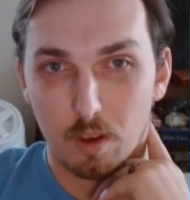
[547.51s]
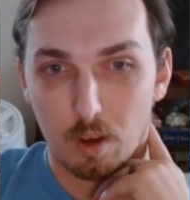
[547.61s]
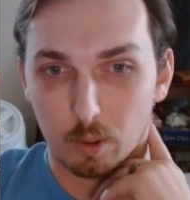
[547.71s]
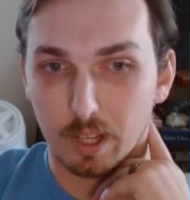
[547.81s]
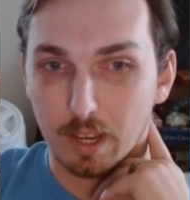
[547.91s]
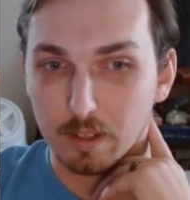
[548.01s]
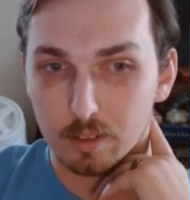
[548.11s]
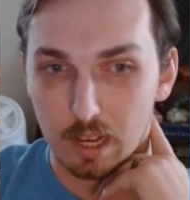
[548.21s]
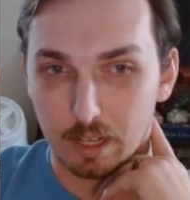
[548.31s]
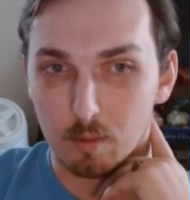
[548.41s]
Okay,
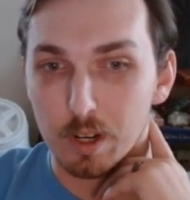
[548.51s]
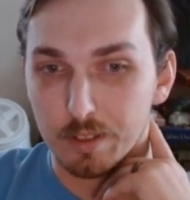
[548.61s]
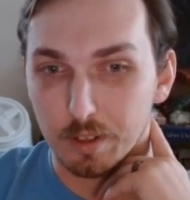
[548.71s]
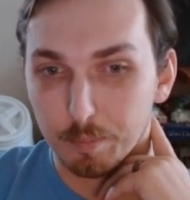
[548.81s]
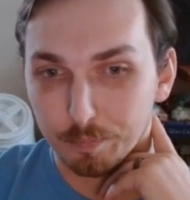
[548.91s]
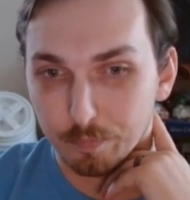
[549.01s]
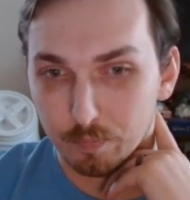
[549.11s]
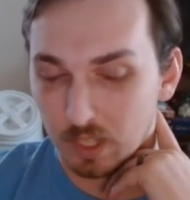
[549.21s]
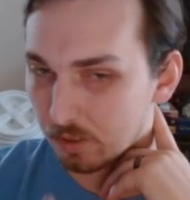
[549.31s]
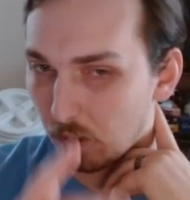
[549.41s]
second reason.
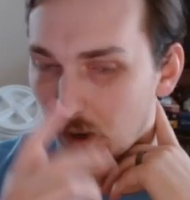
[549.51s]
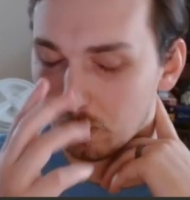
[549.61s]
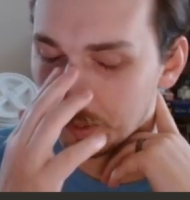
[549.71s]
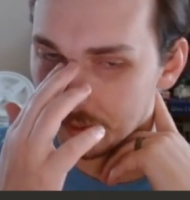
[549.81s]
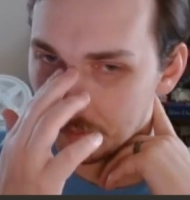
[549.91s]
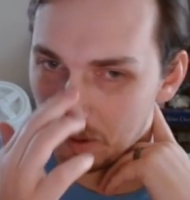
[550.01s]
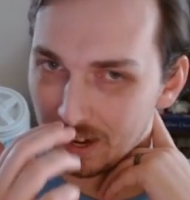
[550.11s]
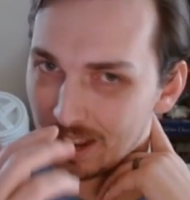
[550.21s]
That's the harder one to spot.